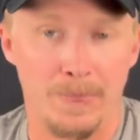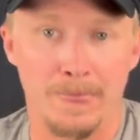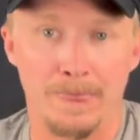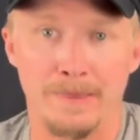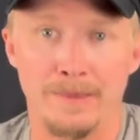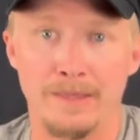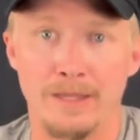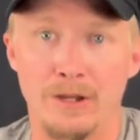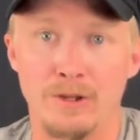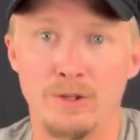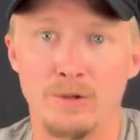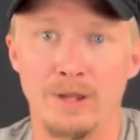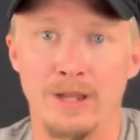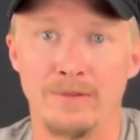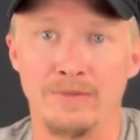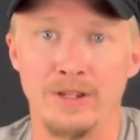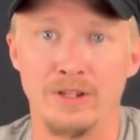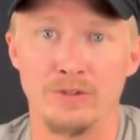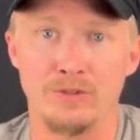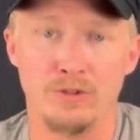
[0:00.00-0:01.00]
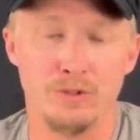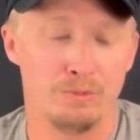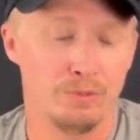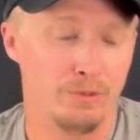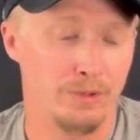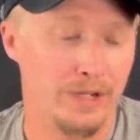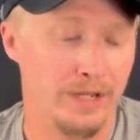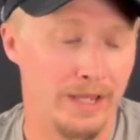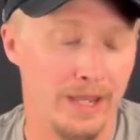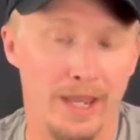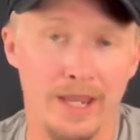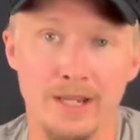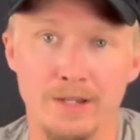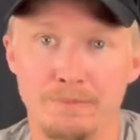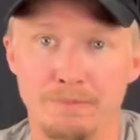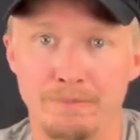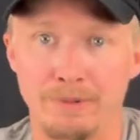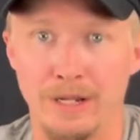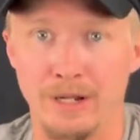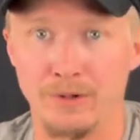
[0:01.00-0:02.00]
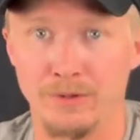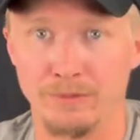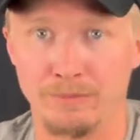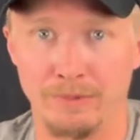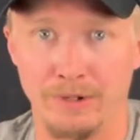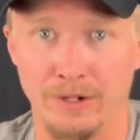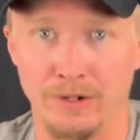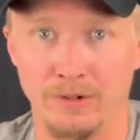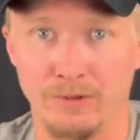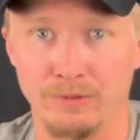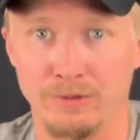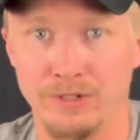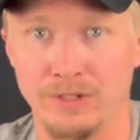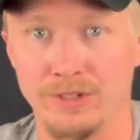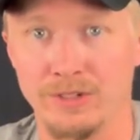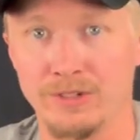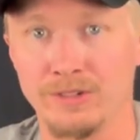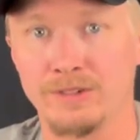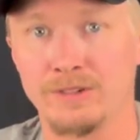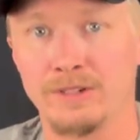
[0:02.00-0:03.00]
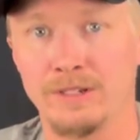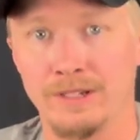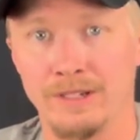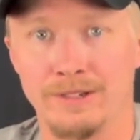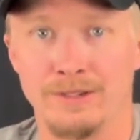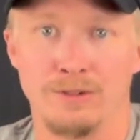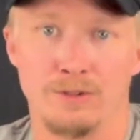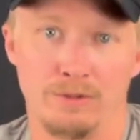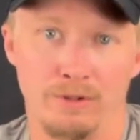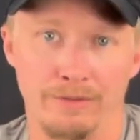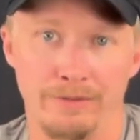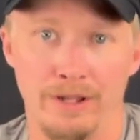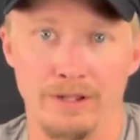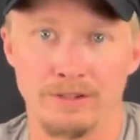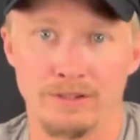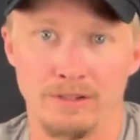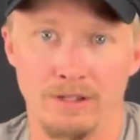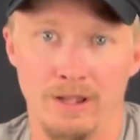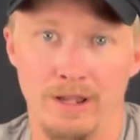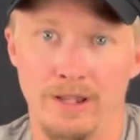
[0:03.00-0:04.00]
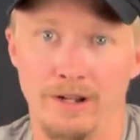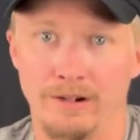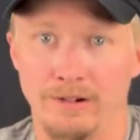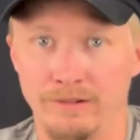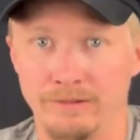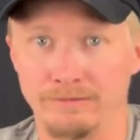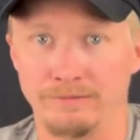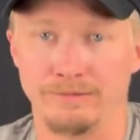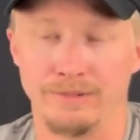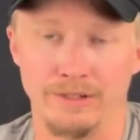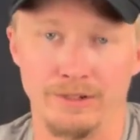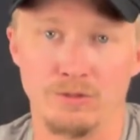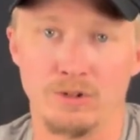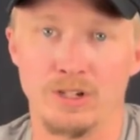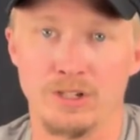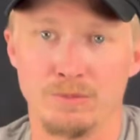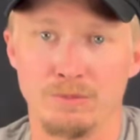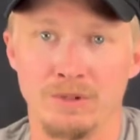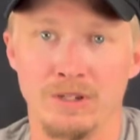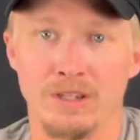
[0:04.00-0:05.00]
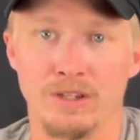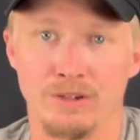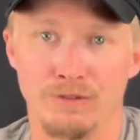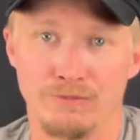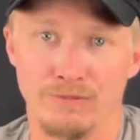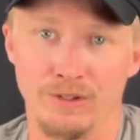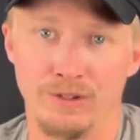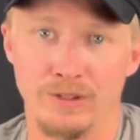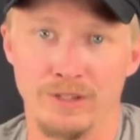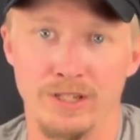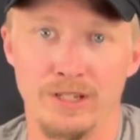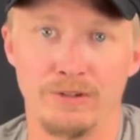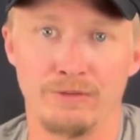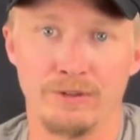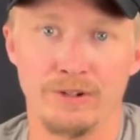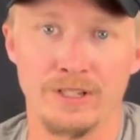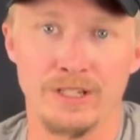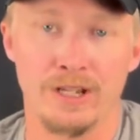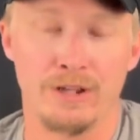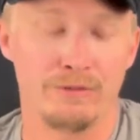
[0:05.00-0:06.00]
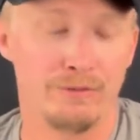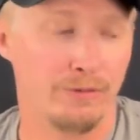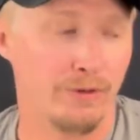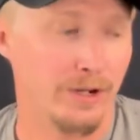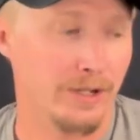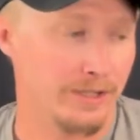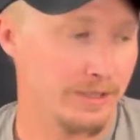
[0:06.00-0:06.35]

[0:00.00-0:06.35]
Now you have a 2.8 pound barrel, which is 12 ounces lighter. And trust me, you feel the difference out front.